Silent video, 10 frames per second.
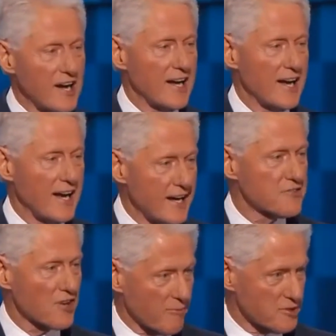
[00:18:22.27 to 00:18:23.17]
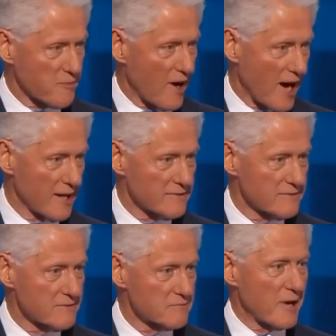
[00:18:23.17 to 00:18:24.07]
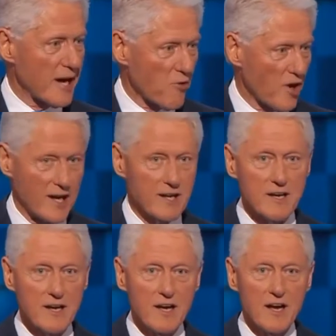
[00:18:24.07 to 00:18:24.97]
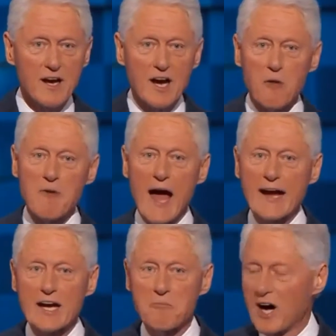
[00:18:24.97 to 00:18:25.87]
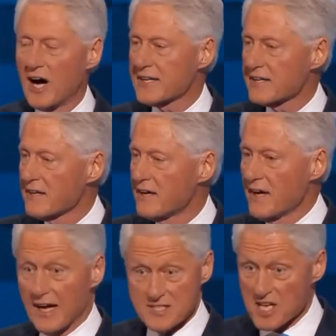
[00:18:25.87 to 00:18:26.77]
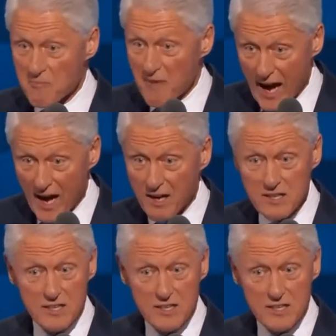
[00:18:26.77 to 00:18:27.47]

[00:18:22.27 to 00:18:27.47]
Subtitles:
as a psychopath, as a serial killer. I mean, that's who he is.